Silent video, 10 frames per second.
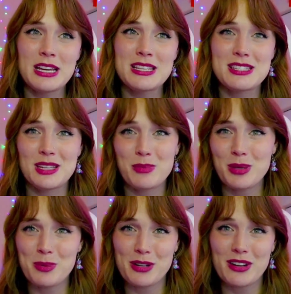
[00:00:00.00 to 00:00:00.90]
seen
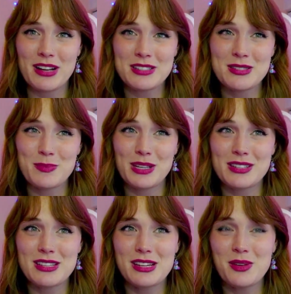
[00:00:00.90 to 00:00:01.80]
me progress,
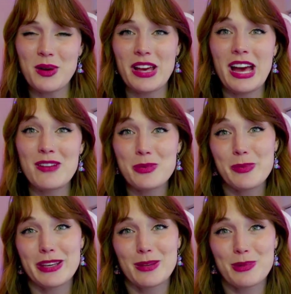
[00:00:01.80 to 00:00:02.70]
because I know I have been
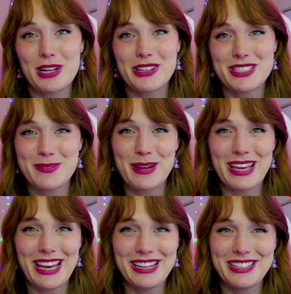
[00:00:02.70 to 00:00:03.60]
making progress in
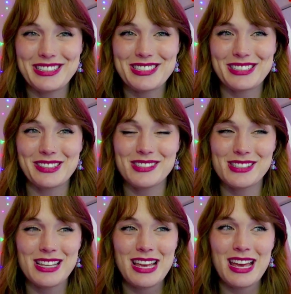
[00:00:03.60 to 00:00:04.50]
my editing skills.